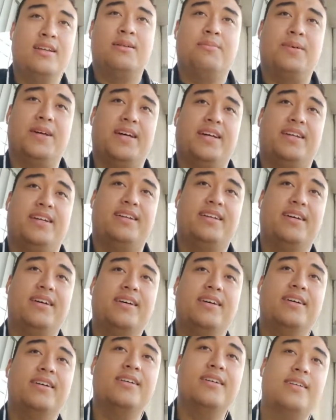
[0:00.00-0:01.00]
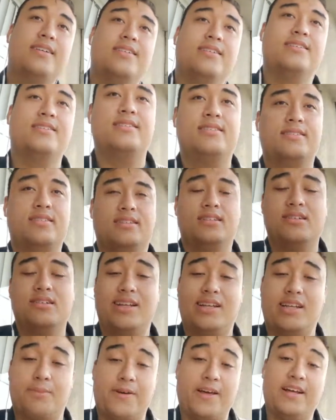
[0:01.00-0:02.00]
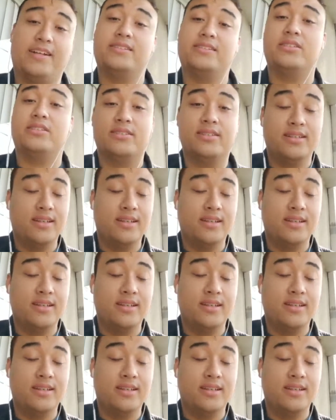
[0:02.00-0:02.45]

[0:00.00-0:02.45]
But it really depends.